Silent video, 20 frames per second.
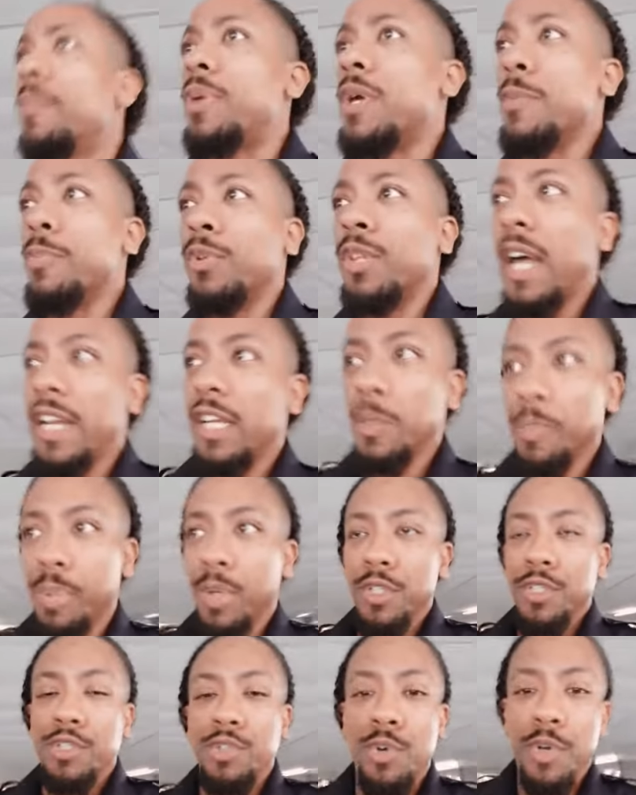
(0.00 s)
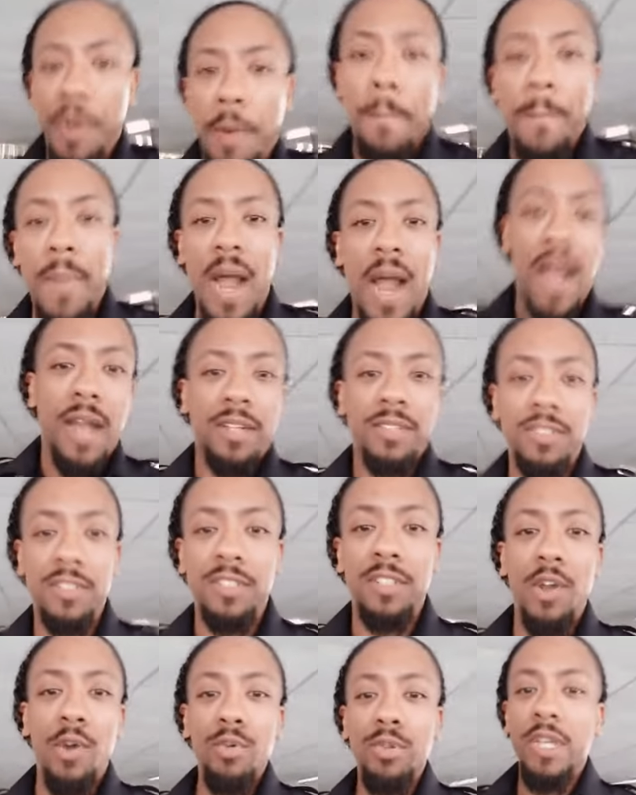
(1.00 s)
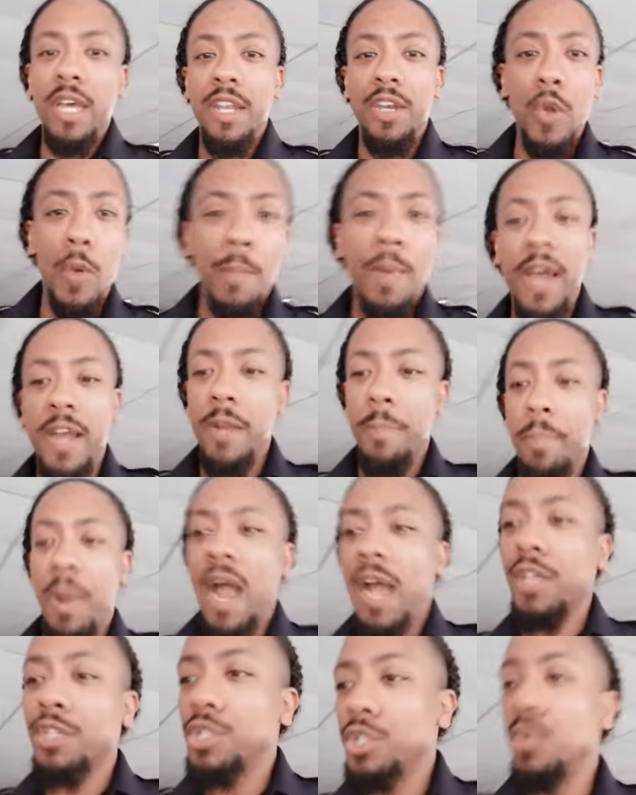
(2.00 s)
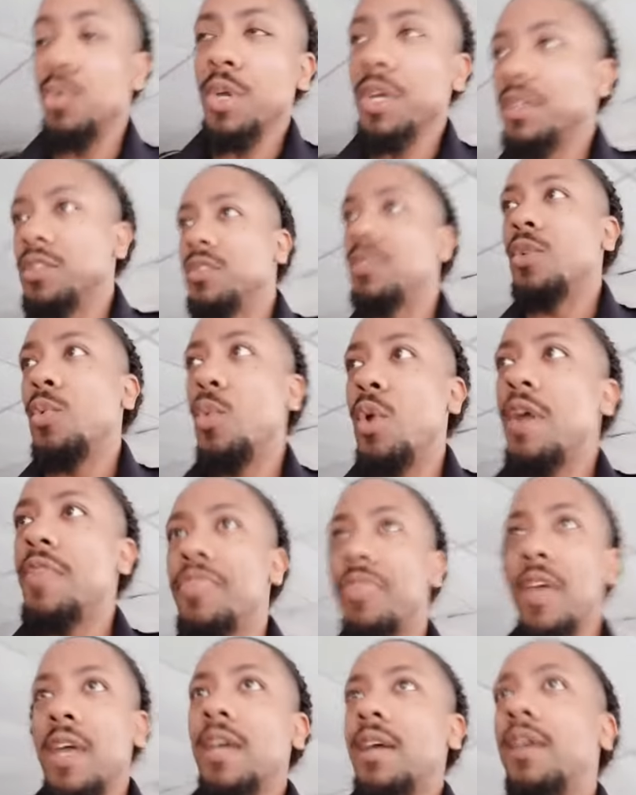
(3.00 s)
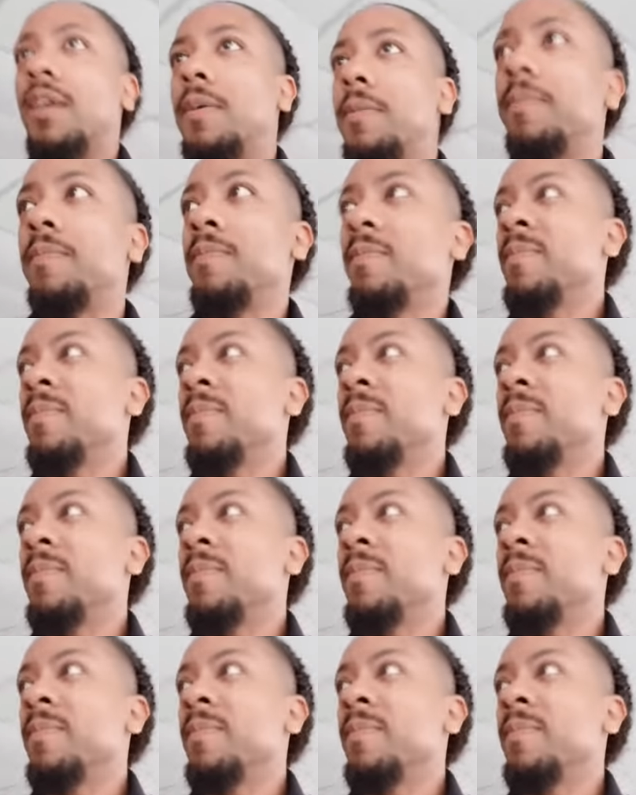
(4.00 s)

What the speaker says: People like to put you in a box. Don't let nobody box you into one thing.